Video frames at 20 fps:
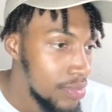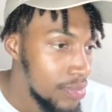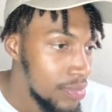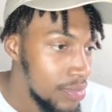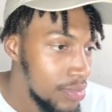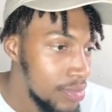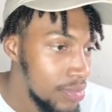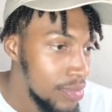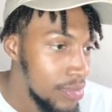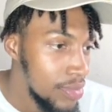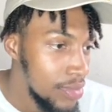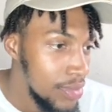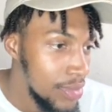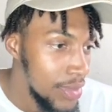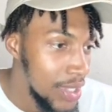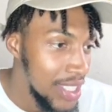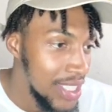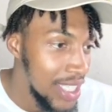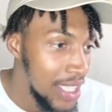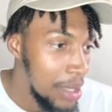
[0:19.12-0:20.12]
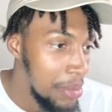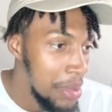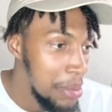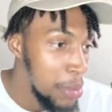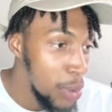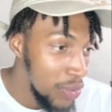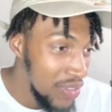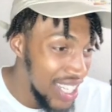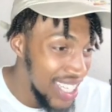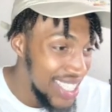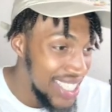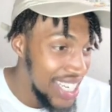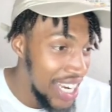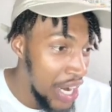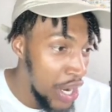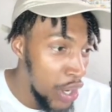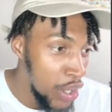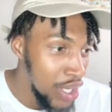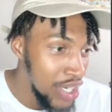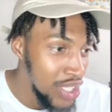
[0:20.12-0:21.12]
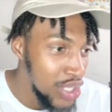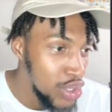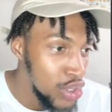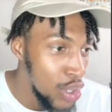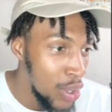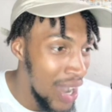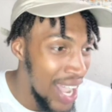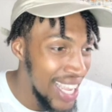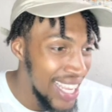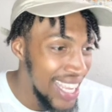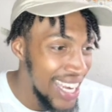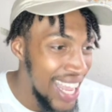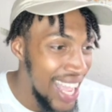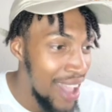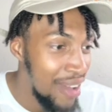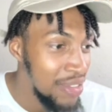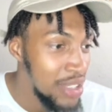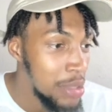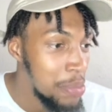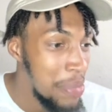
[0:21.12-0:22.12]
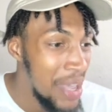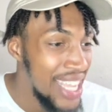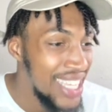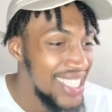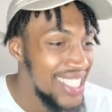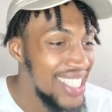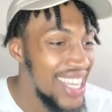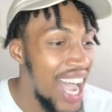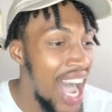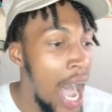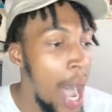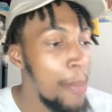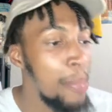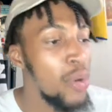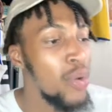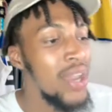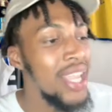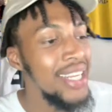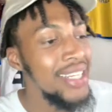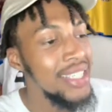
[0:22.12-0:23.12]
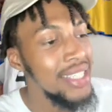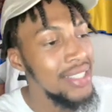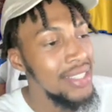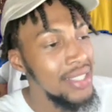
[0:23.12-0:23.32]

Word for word: Mm. He said, let me move the chair so I can have space to operate.